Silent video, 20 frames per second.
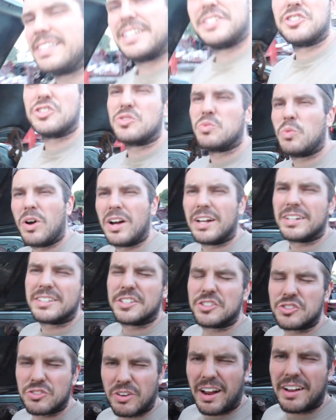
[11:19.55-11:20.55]
they just want
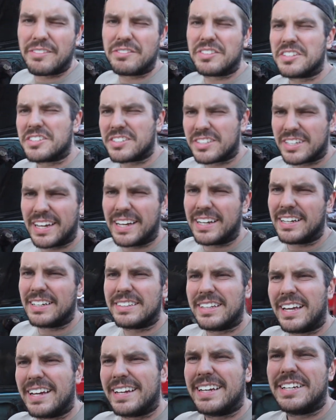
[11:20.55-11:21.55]
to drive this thing
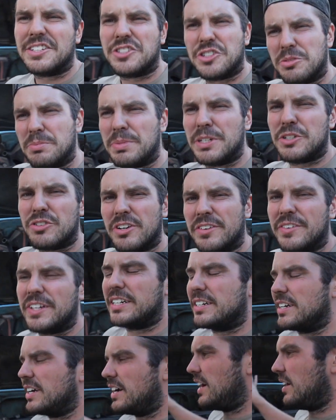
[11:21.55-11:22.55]
like it should be
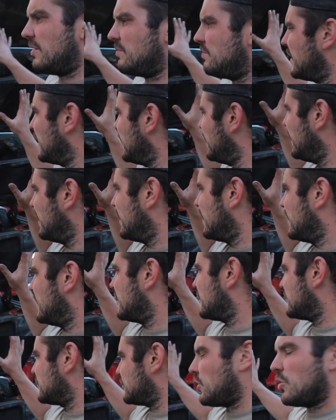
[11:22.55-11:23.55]
driven. Um,
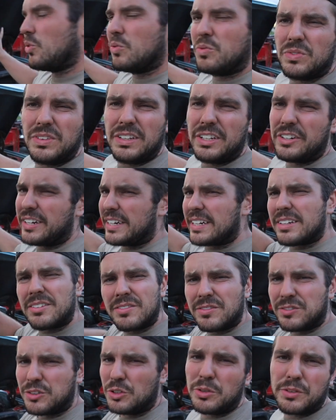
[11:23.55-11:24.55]
so literally
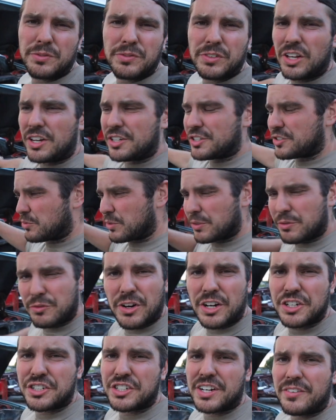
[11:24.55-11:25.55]
fluid flush,
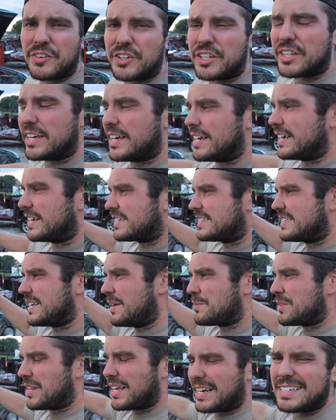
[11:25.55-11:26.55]
refresh everything,
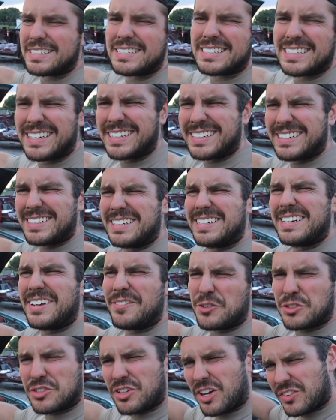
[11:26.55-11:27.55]
except like I said,
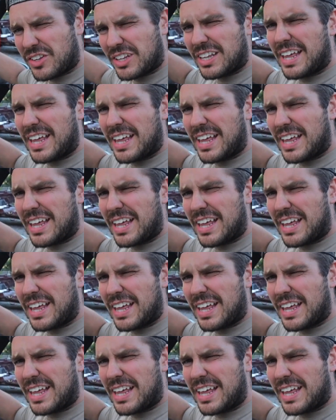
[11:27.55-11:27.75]
if you saw the